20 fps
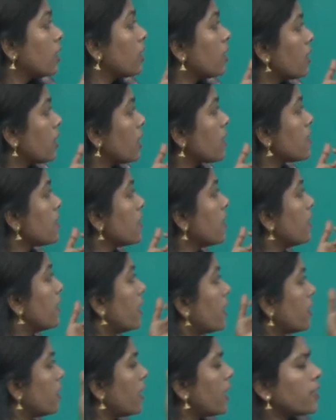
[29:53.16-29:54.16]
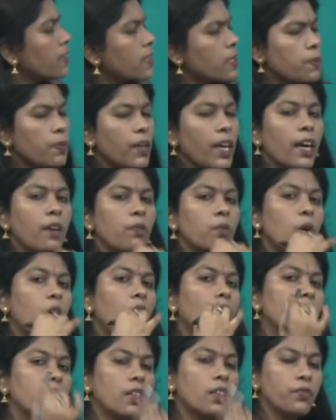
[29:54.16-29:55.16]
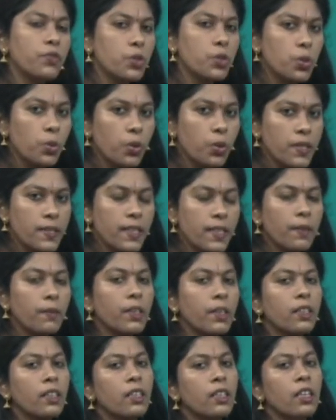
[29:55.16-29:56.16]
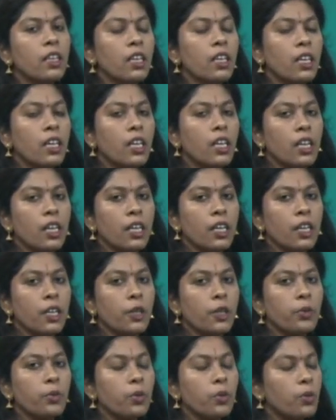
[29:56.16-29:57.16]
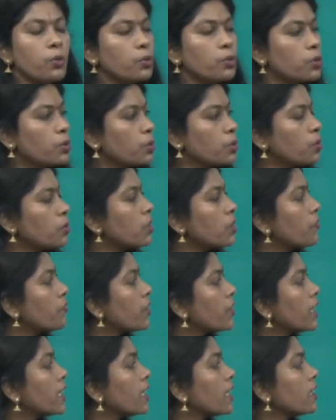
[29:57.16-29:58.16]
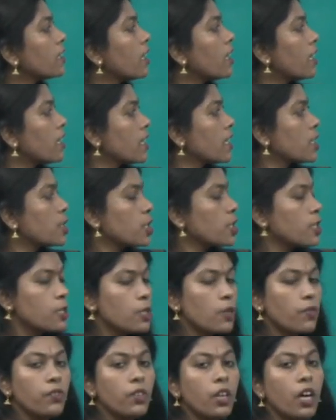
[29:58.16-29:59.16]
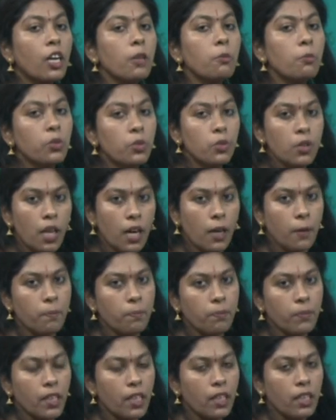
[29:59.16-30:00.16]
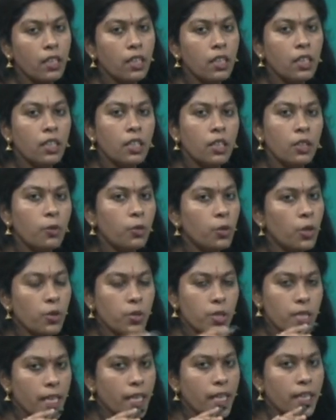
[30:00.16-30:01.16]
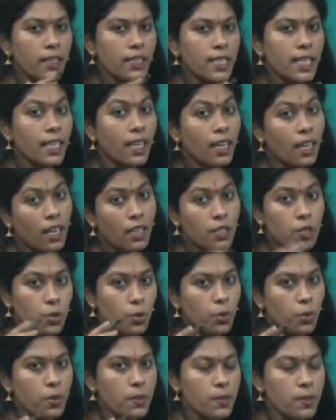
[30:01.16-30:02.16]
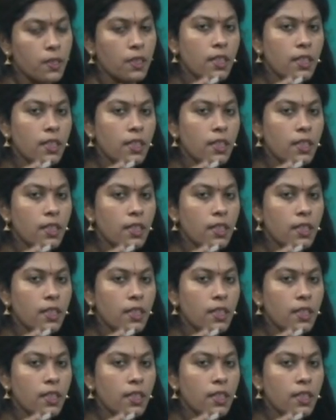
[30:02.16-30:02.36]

Consider that. Like this, we have lot of stories, even different incarnations of Lord Buddha. You would have studied Jataka stories.